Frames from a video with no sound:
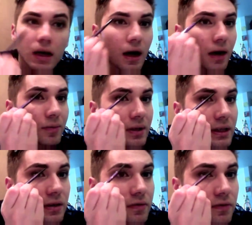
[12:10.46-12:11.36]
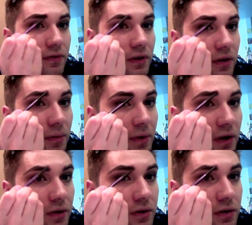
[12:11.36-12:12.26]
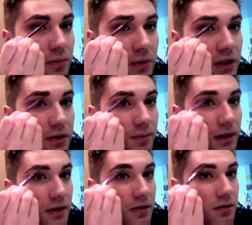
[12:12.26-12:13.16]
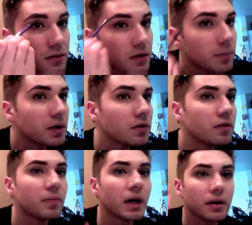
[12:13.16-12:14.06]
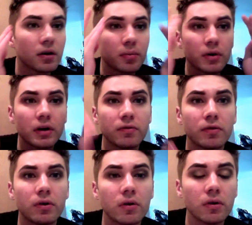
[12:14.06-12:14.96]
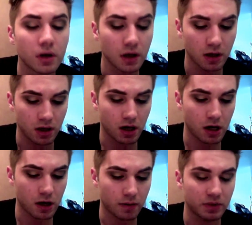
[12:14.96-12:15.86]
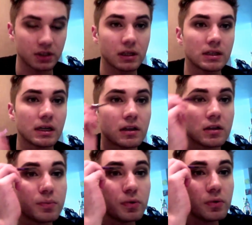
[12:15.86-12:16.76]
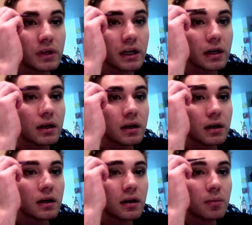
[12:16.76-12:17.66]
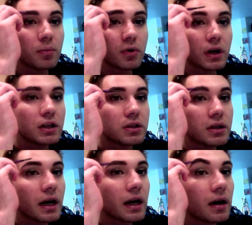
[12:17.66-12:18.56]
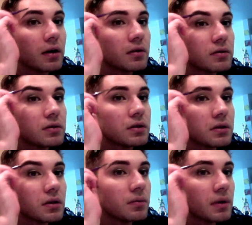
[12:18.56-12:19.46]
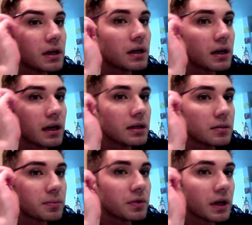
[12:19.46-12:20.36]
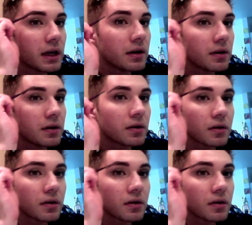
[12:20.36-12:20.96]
I really don't fill the middle too much because the middle of mine are pretty full. I'm just going to take the spoolie and brush that out just so that we get a nice blend.